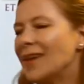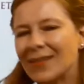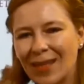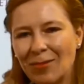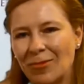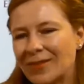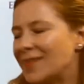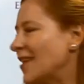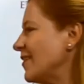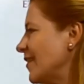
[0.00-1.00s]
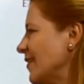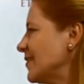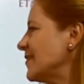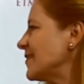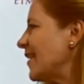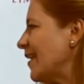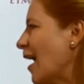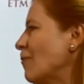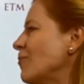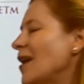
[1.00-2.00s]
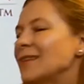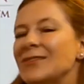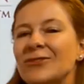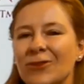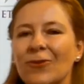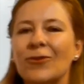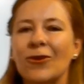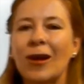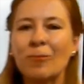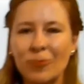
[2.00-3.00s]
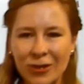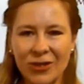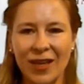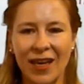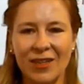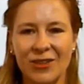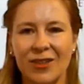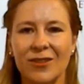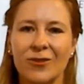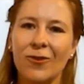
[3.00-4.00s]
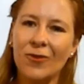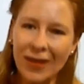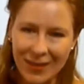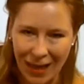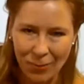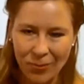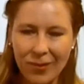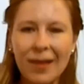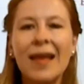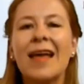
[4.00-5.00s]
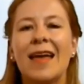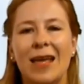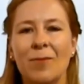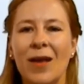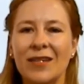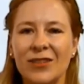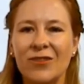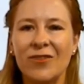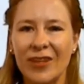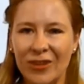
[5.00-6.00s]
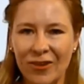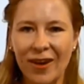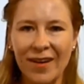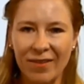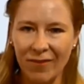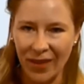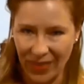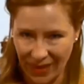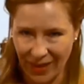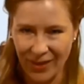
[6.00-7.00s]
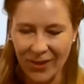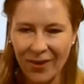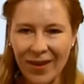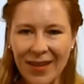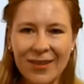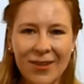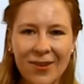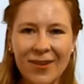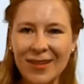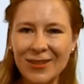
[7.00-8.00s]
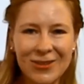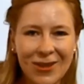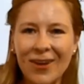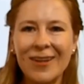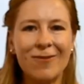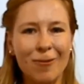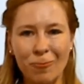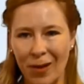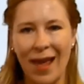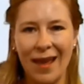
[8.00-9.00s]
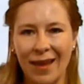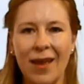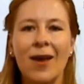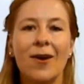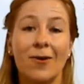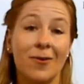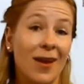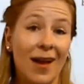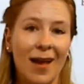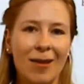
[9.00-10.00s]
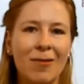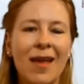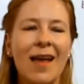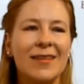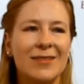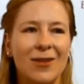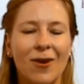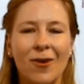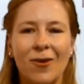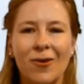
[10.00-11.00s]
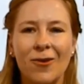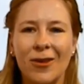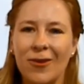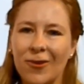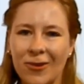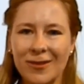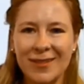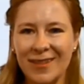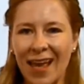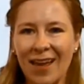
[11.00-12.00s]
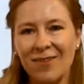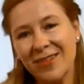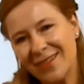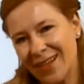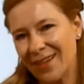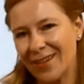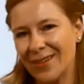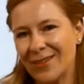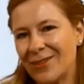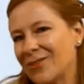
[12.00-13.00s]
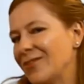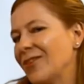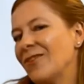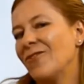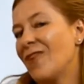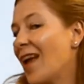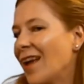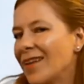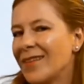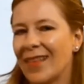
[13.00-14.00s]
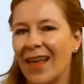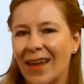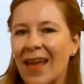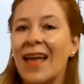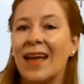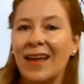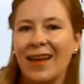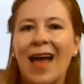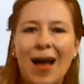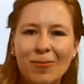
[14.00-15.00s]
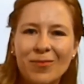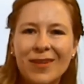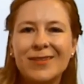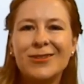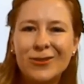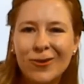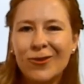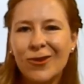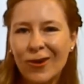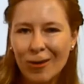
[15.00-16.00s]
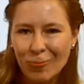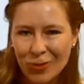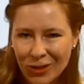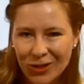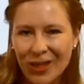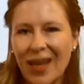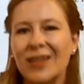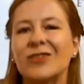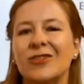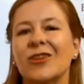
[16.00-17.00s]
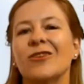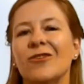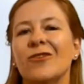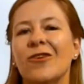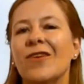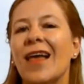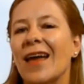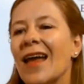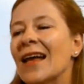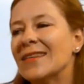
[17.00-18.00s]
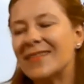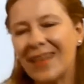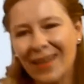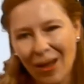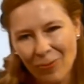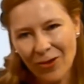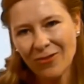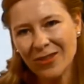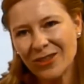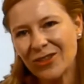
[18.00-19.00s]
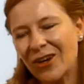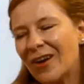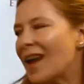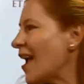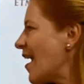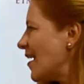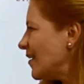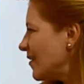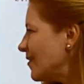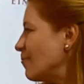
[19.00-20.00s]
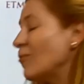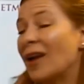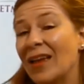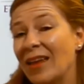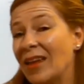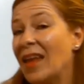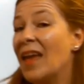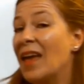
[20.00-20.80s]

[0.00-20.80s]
example sentence, get up and show your appreciation. So for example, imagine that you are in the theater and you enjoyed the play, okay? So you could say this sentence to your friend, like, get up and show your appreciation, like stand up from the chair, and by